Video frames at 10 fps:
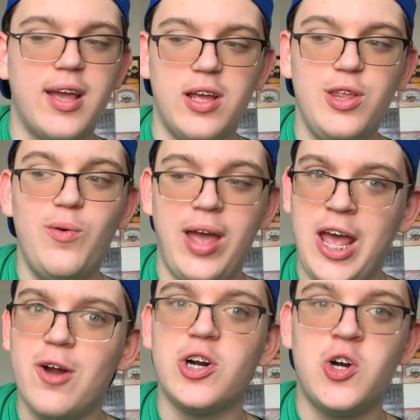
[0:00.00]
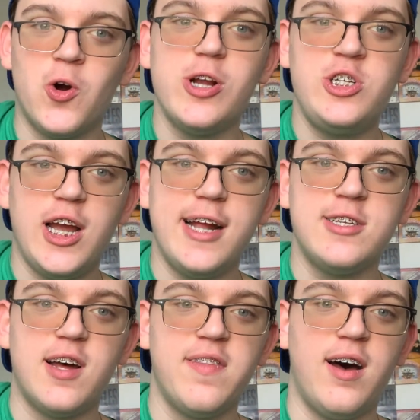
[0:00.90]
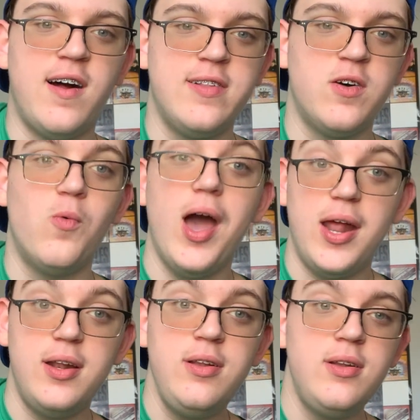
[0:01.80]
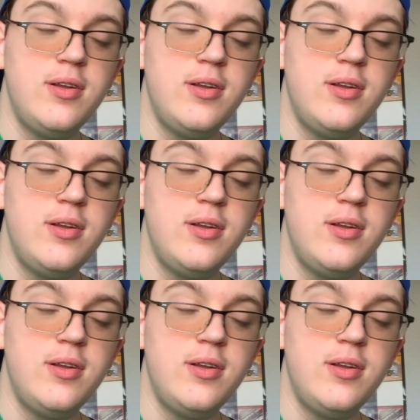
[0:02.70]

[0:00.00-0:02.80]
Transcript: you hear a chord change on the when